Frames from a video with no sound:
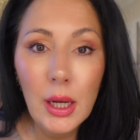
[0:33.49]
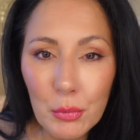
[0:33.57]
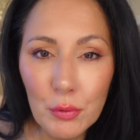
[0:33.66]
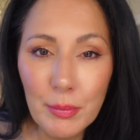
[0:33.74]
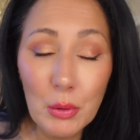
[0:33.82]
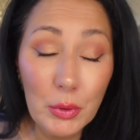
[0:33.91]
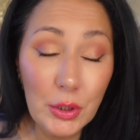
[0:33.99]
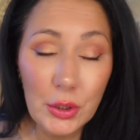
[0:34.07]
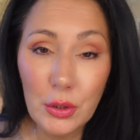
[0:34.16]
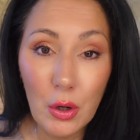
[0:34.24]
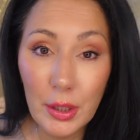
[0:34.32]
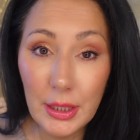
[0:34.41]
Movement which
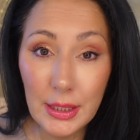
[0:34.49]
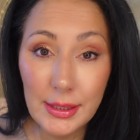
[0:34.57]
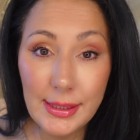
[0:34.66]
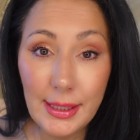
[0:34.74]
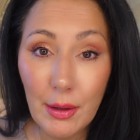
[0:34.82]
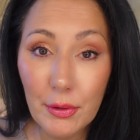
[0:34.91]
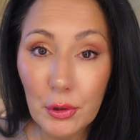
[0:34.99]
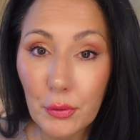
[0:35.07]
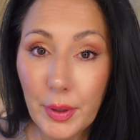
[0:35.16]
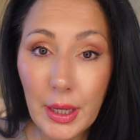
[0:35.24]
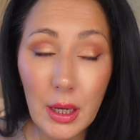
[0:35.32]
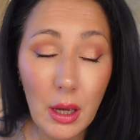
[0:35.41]
started in South
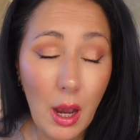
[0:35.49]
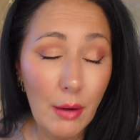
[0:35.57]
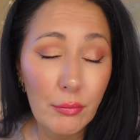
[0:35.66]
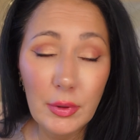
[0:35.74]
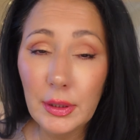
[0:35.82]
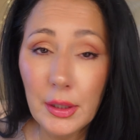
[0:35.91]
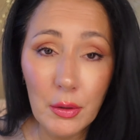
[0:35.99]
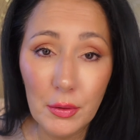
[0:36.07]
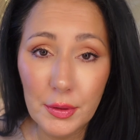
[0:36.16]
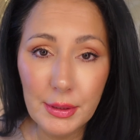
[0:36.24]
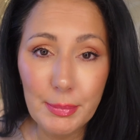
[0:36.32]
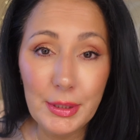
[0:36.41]
Korea. I really don't know
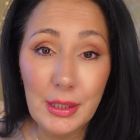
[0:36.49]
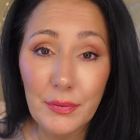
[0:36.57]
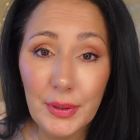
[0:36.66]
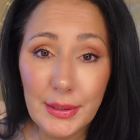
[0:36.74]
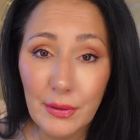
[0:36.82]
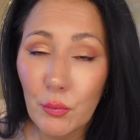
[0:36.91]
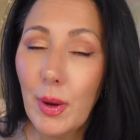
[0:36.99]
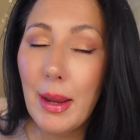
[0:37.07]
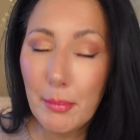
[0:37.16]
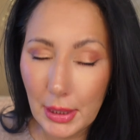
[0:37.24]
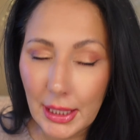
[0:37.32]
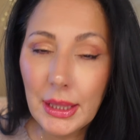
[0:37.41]
the specifics of when,
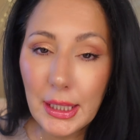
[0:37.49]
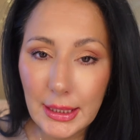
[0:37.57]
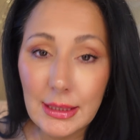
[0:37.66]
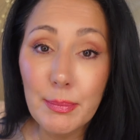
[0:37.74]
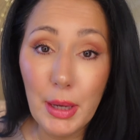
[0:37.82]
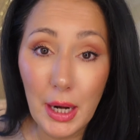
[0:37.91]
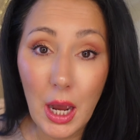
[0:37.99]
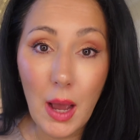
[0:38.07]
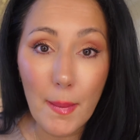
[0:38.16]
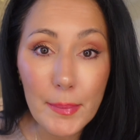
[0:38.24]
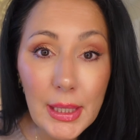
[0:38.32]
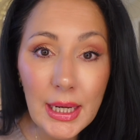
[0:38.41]
but I think it's been a
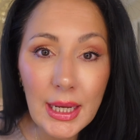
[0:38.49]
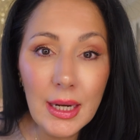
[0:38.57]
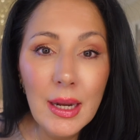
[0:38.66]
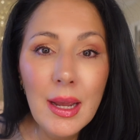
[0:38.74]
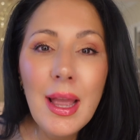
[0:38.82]
hot minute.